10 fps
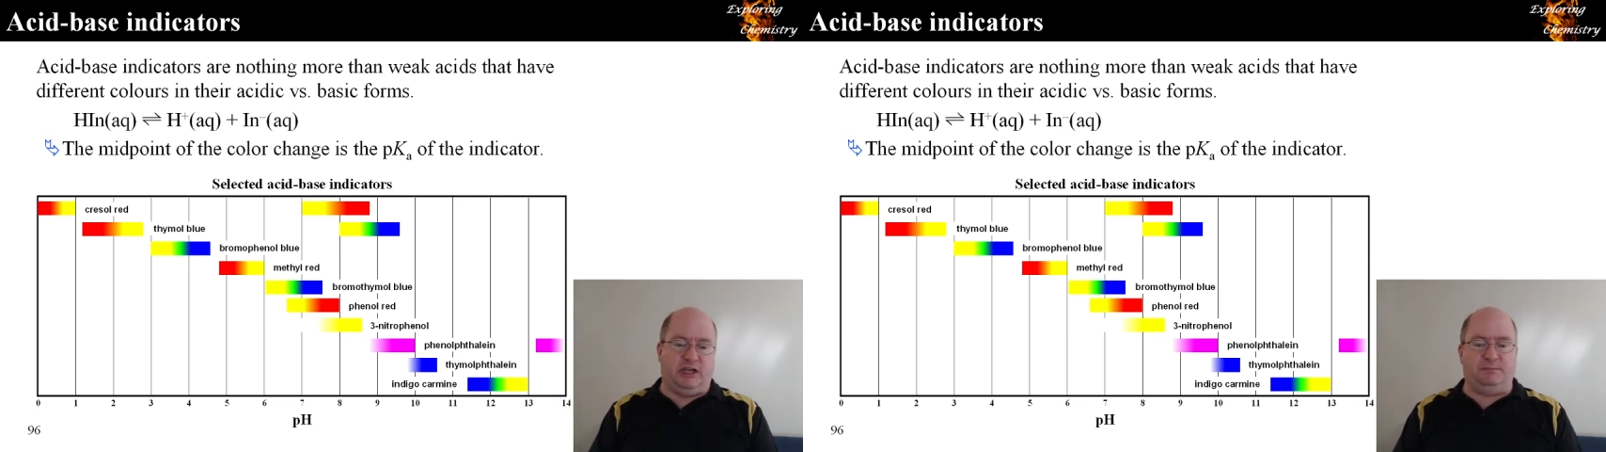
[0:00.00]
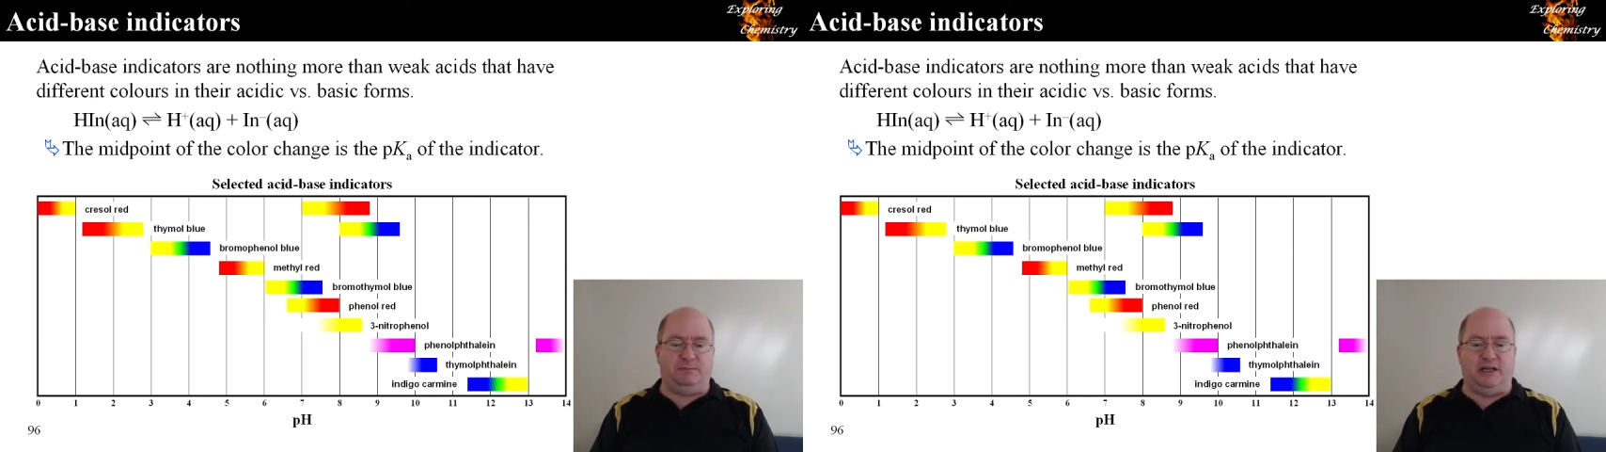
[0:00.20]

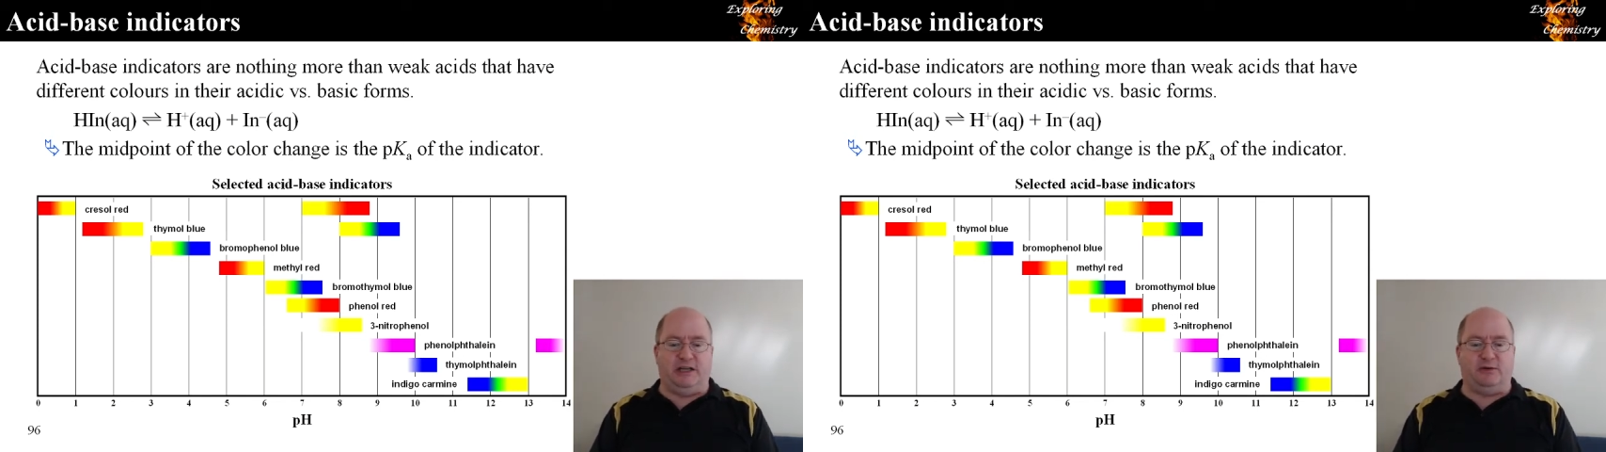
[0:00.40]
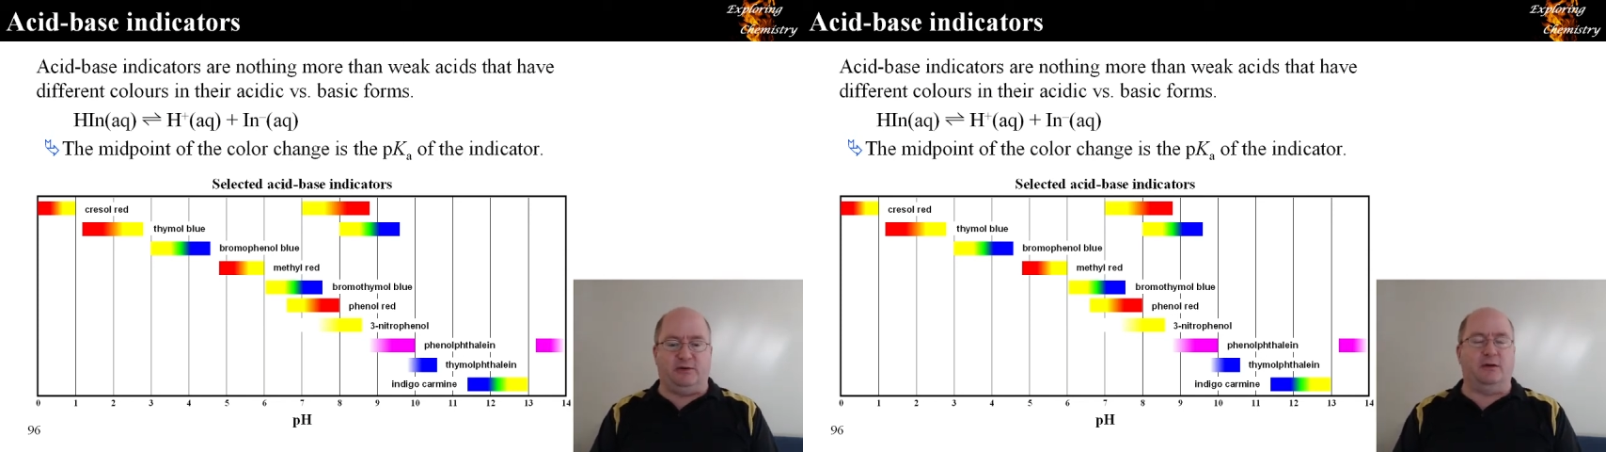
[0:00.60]
pH at
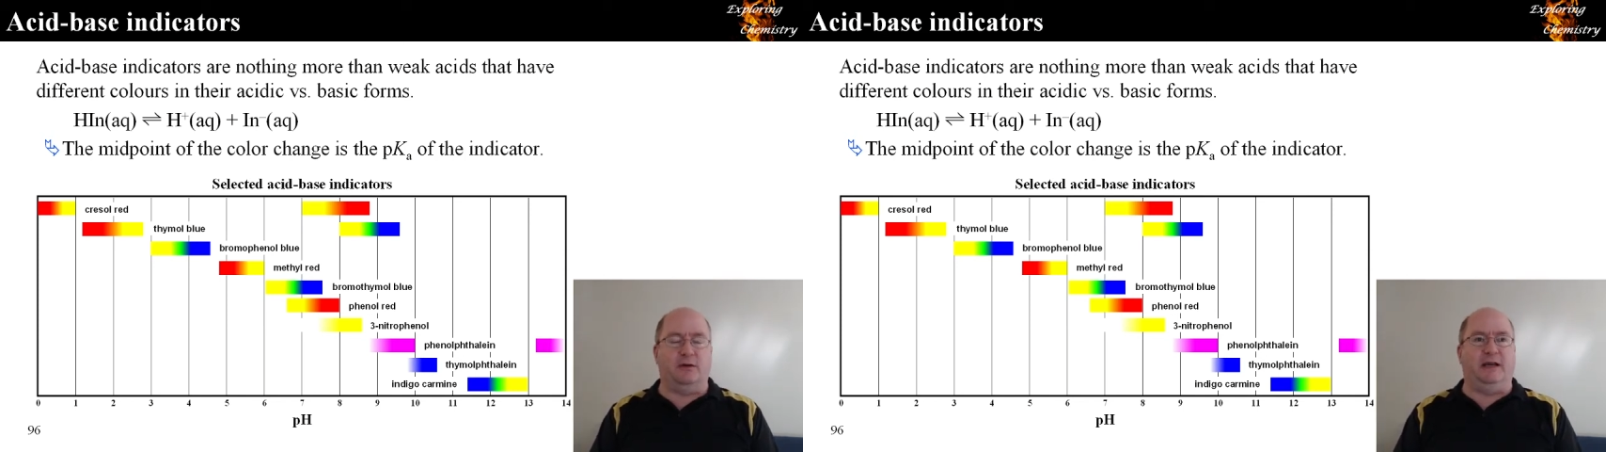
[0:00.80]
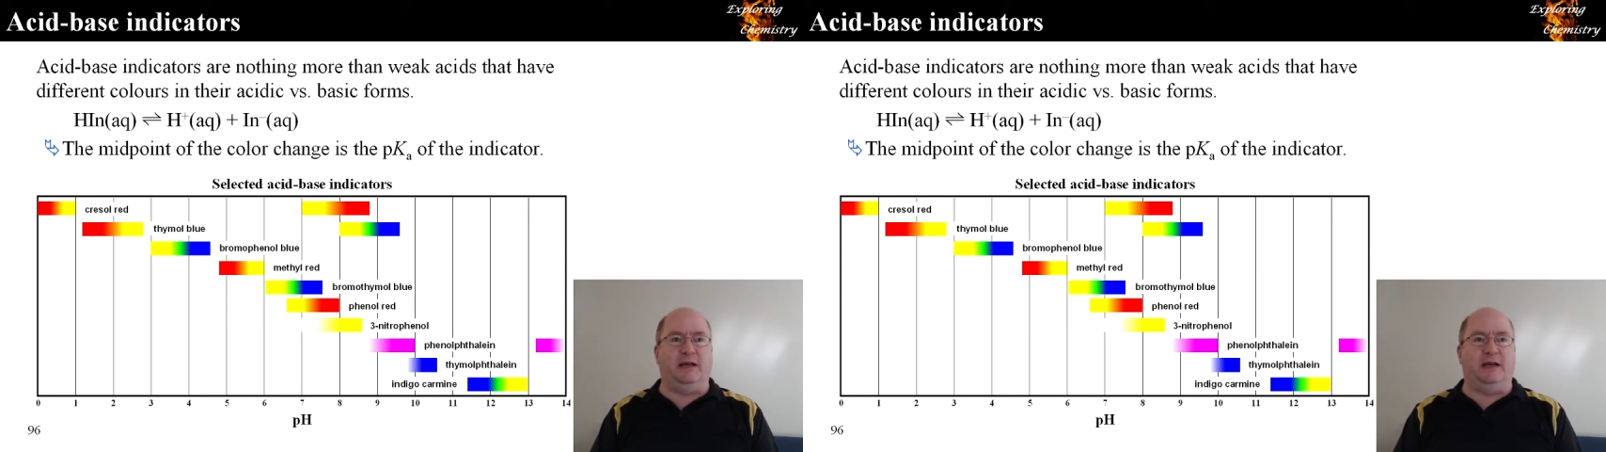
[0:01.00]
around
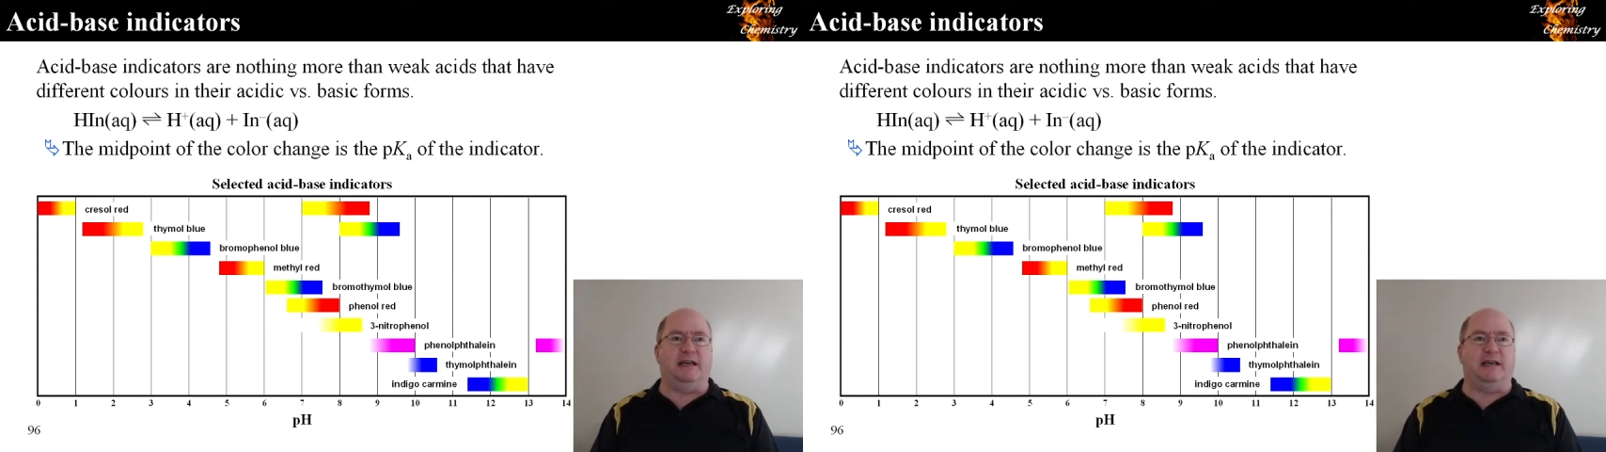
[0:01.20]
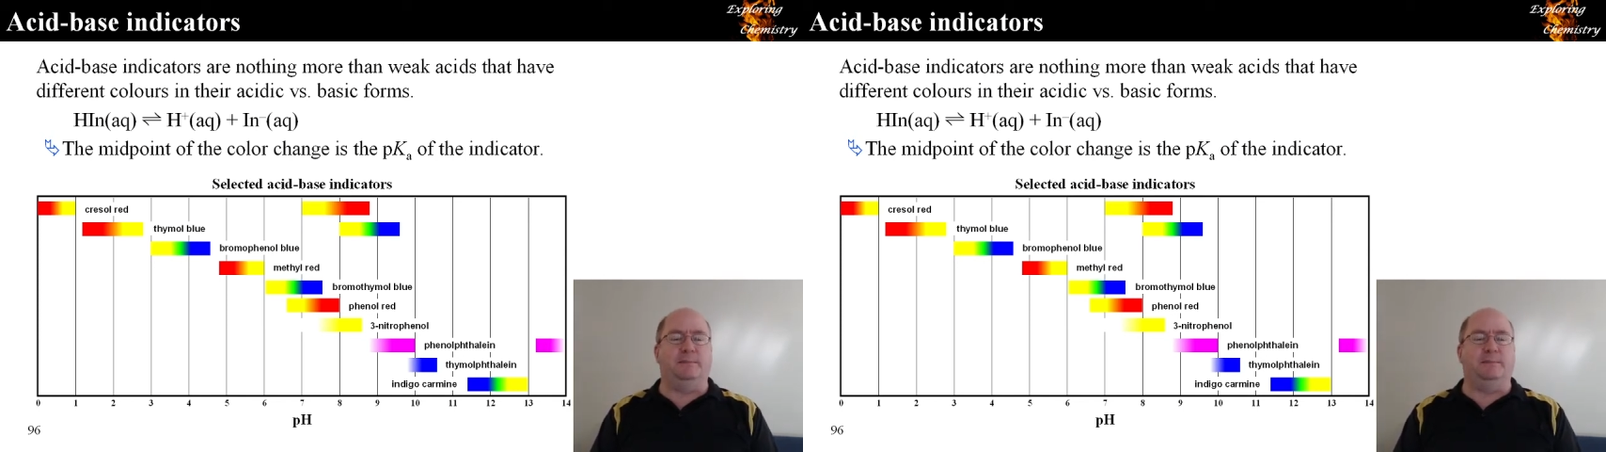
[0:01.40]
pH of
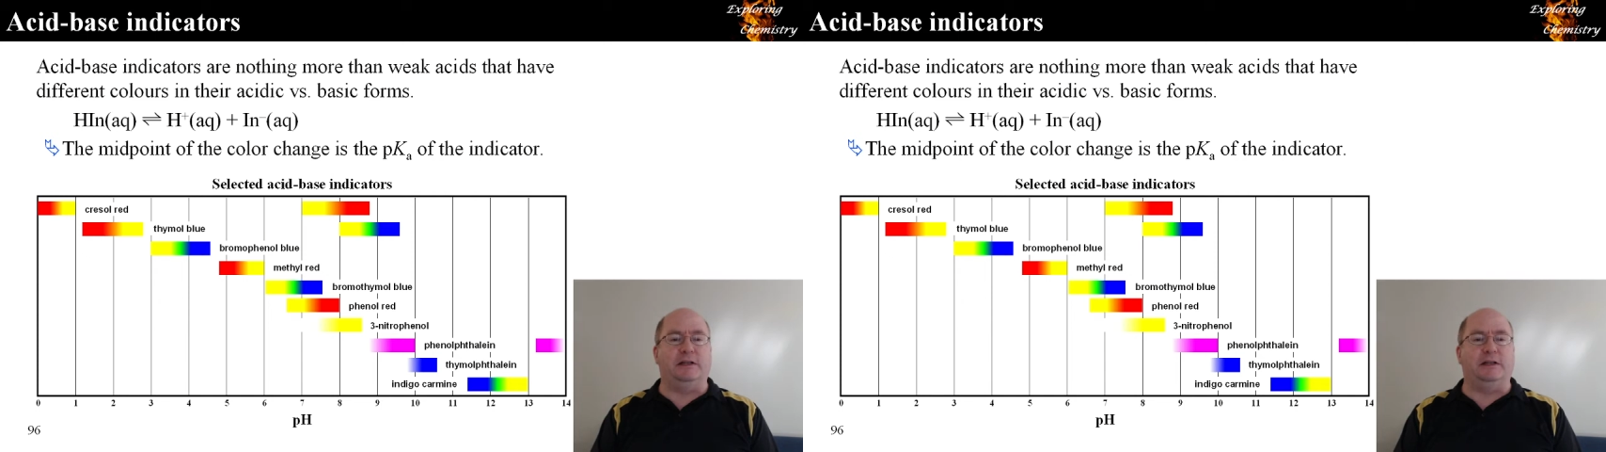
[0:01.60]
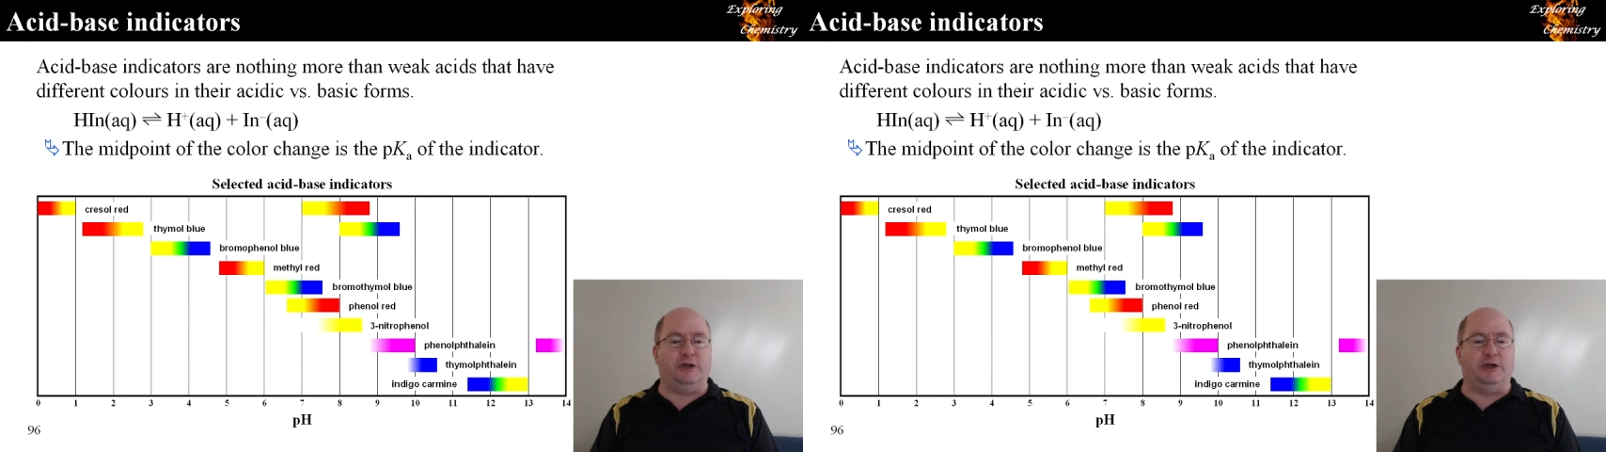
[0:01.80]

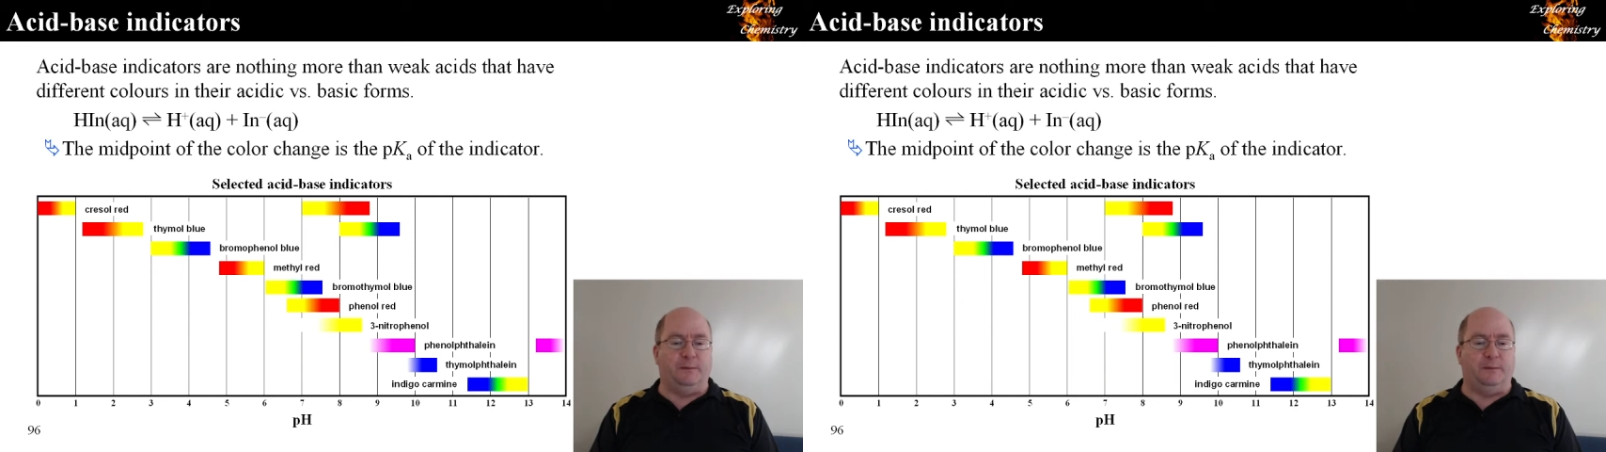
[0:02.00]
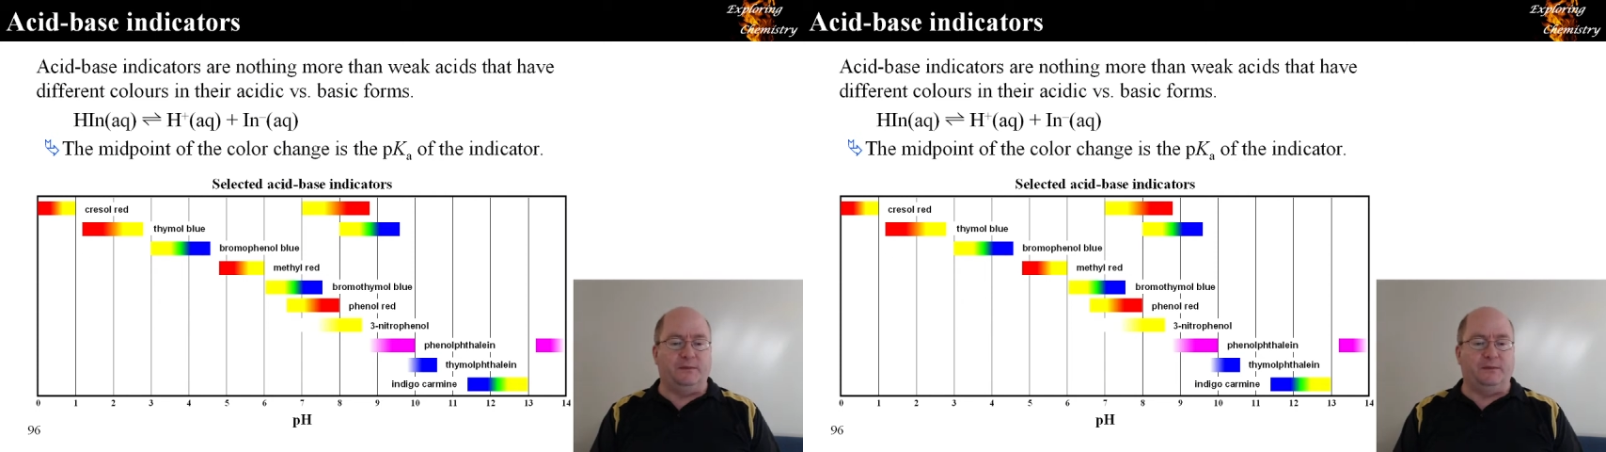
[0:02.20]
9.2.